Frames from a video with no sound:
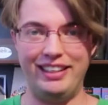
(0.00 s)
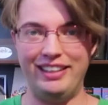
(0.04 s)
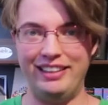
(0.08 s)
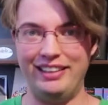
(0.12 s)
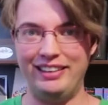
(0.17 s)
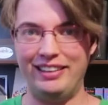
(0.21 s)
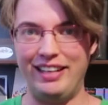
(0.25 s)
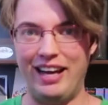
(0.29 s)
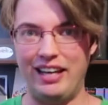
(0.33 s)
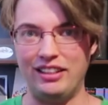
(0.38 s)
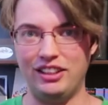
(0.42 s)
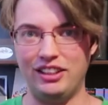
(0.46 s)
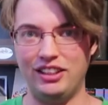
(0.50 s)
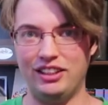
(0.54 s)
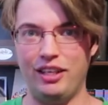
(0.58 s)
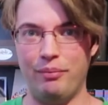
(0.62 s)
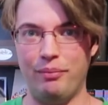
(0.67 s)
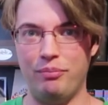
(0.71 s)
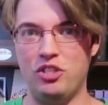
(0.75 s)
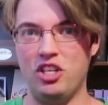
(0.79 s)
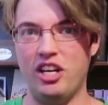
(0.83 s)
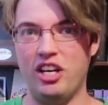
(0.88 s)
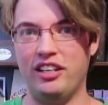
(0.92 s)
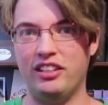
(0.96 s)
in that
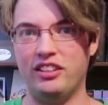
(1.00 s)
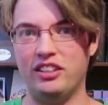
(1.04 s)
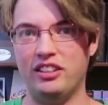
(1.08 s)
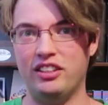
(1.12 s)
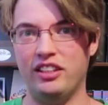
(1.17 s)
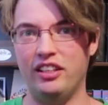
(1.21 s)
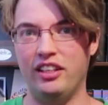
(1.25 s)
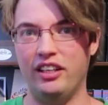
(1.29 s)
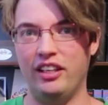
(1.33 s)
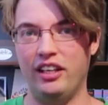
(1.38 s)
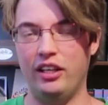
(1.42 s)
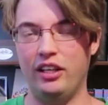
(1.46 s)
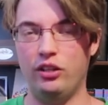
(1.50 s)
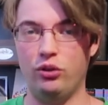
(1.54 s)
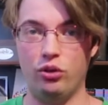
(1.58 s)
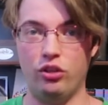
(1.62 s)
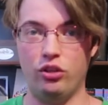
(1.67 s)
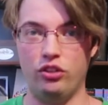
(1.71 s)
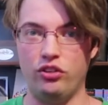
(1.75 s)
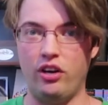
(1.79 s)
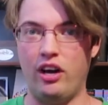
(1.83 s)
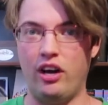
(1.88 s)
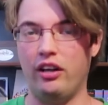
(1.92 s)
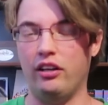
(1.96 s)
subject in
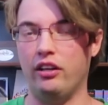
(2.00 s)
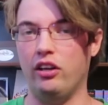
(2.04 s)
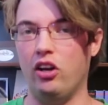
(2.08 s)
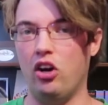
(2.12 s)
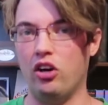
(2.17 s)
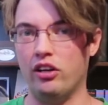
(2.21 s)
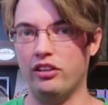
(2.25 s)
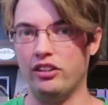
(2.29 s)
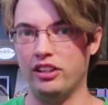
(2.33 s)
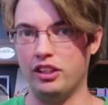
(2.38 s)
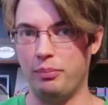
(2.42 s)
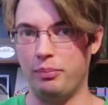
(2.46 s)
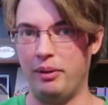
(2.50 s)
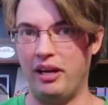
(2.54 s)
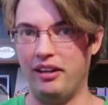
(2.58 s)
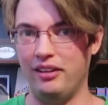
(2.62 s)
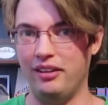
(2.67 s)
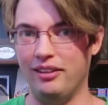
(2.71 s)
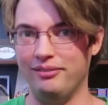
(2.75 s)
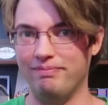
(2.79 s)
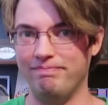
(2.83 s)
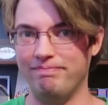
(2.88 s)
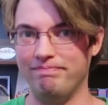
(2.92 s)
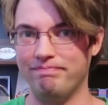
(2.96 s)
order to unlock the
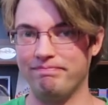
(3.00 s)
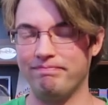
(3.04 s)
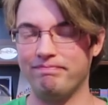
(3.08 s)
spell.